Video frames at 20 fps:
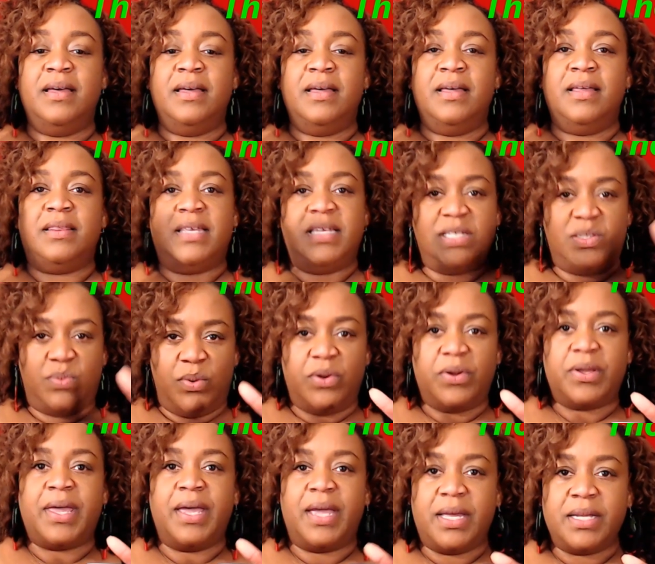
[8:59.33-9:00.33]
these
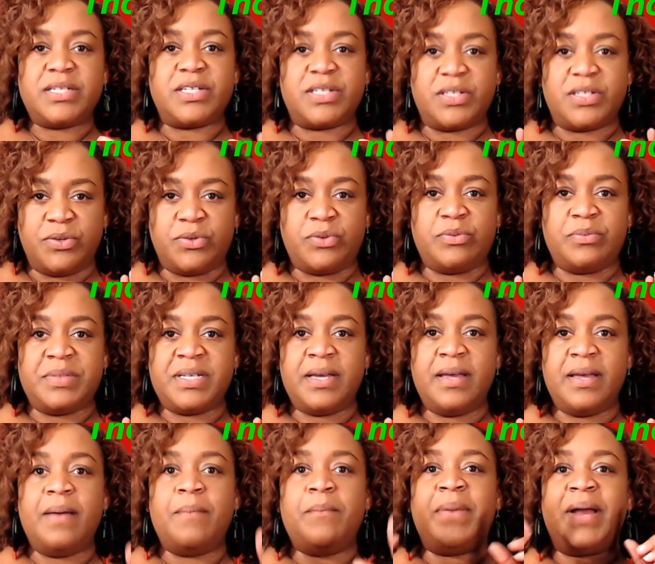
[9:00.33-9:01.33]
will get
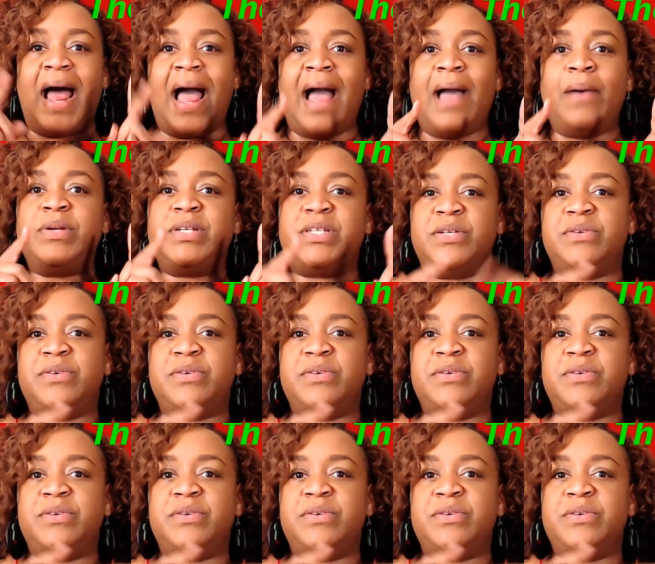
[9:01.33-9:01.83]
consumed, but I would